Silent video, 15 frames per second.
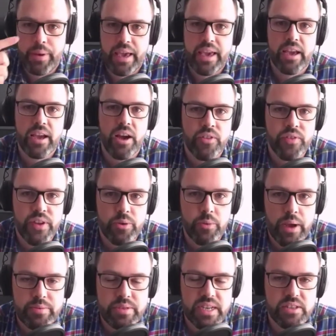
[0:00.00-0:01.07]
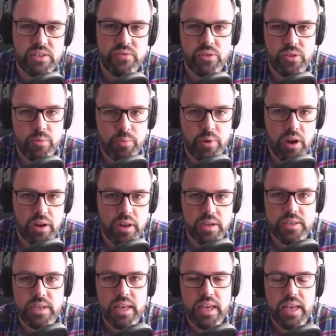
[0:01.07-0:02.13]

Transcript: pay on their websites for the product,